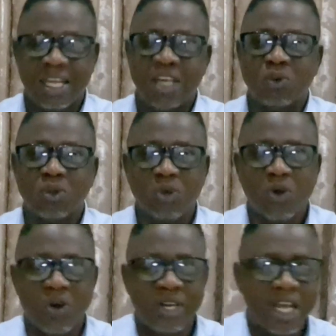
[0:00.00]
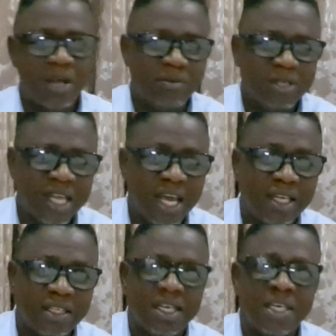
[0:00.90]
That's what we call them
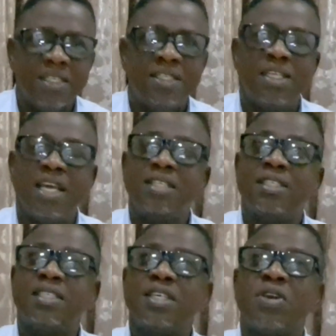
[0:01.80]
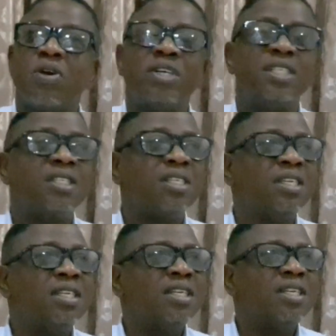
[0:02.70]
then, State
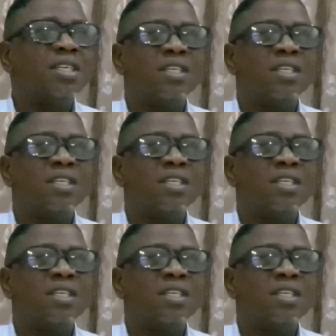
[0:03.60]
Security